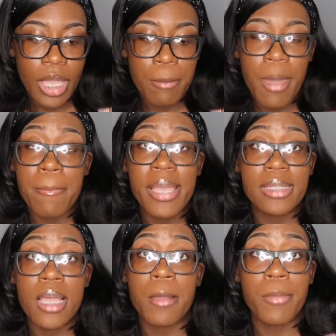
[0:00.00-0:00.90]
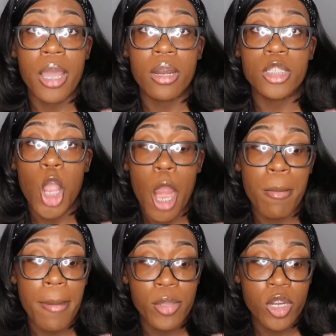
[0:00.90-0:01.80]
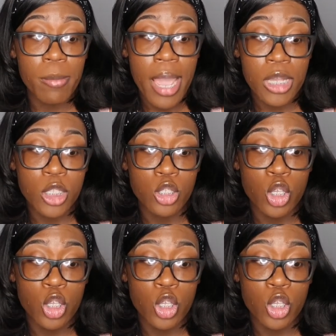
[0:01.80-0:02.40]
and my best selling products are my beauty boxes